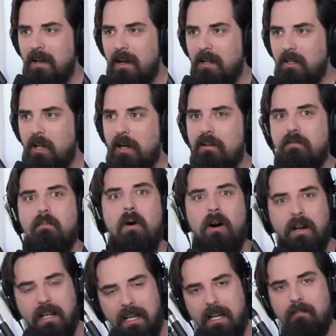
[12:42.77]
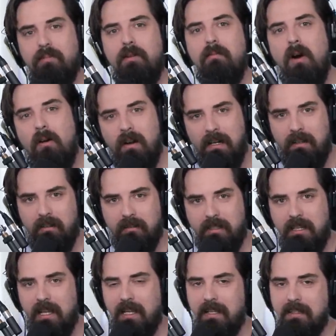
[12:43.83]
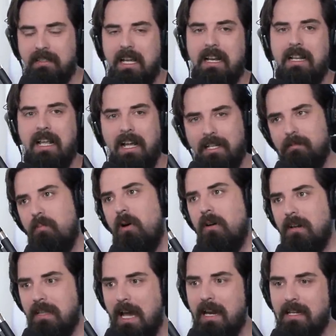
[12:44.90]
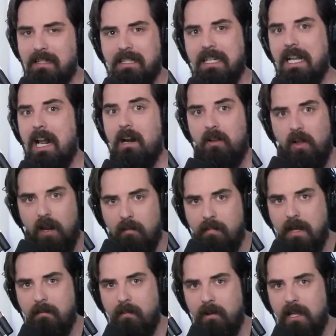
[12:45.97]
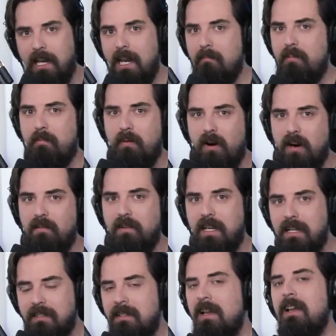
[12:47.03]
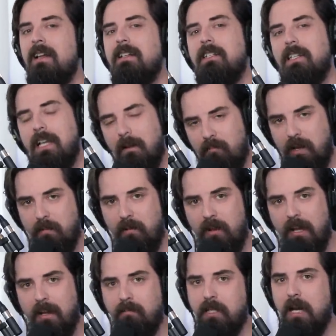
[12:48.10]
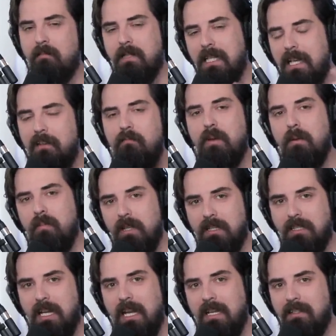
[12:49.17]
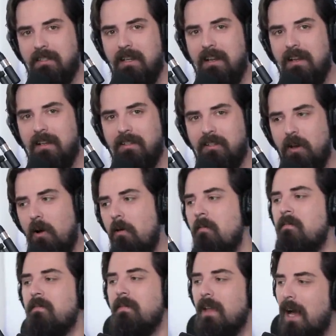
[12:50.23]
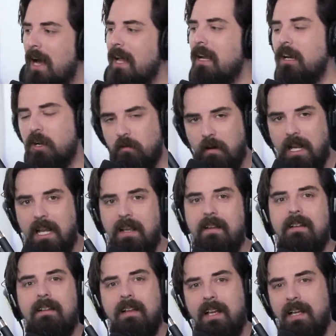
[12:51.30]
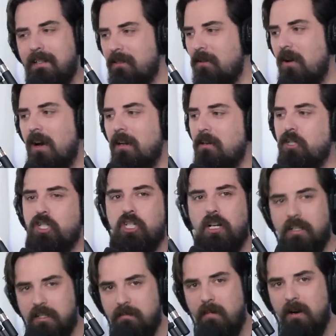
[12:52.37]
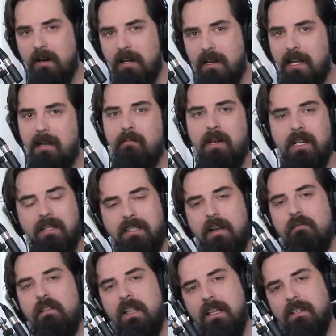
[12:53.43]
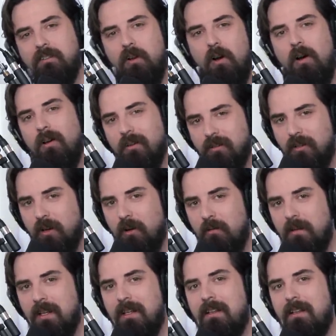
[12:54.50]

a lot of marketing promoting those things, and yes, part of that is to get a lot of people in it, but part of it is to get people hyped up, to give people a taste. So I agree, it's not just marketing, but it definitely is also,